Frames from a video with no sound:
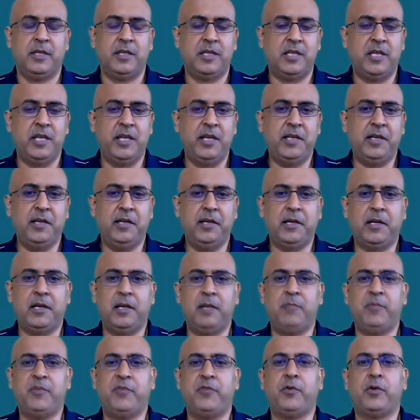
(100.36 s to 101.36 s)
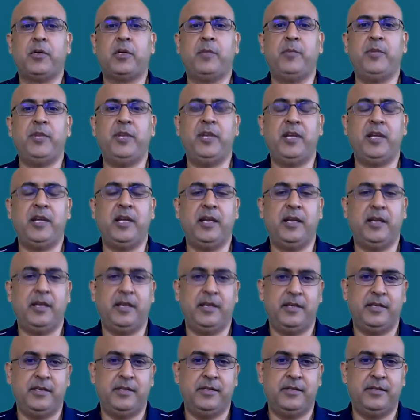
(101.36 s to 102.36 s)
Think a little before
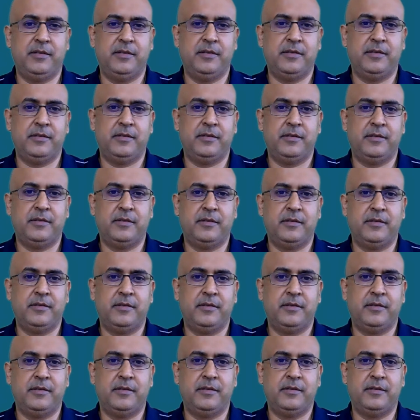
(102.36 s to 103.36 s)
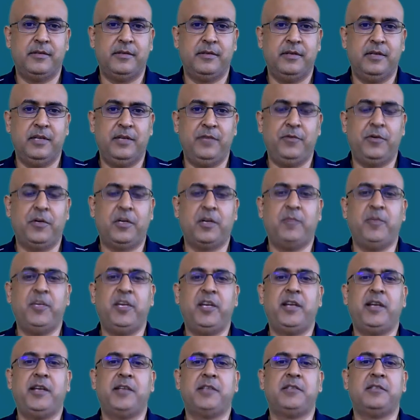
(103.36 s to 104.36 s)
communicating. If your
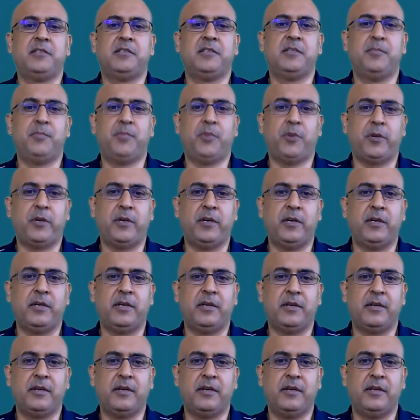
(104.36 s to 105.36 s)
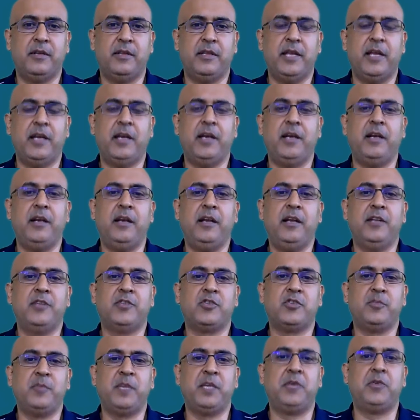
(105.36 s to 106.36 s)
communication is important, then it
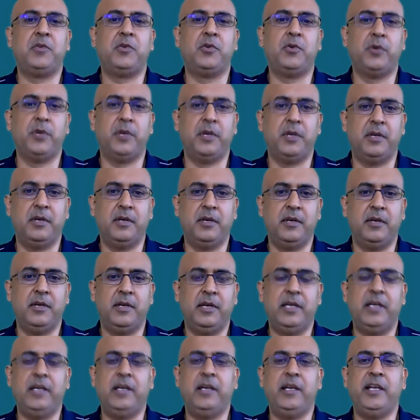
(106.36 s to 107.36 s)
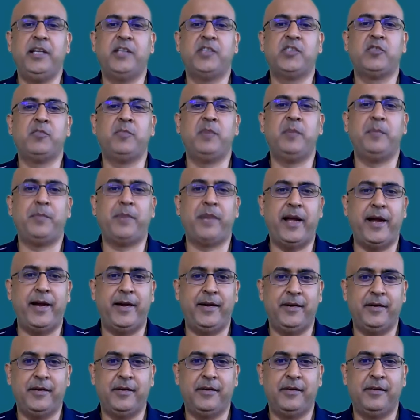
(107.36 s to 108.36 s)
needs to be good. It needs to be
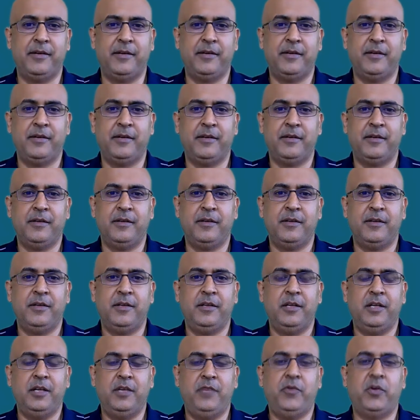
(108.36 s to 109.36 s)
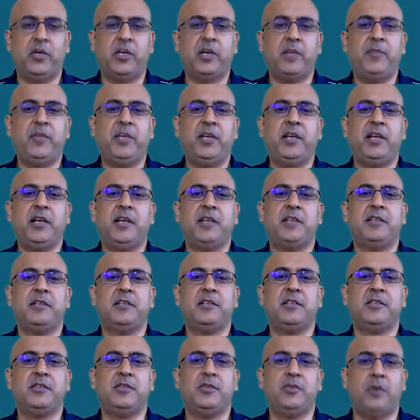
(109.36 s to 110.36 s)
planned. If your communication
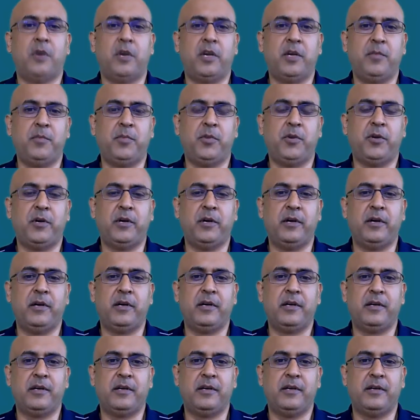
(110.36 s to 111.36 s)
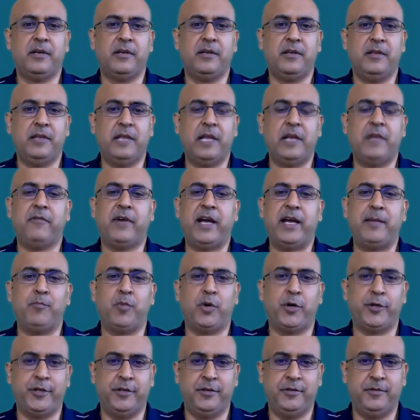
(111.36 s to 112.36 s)
is not important, then why
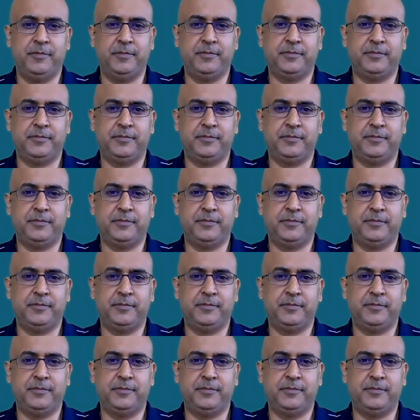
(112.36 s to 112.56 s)
bother?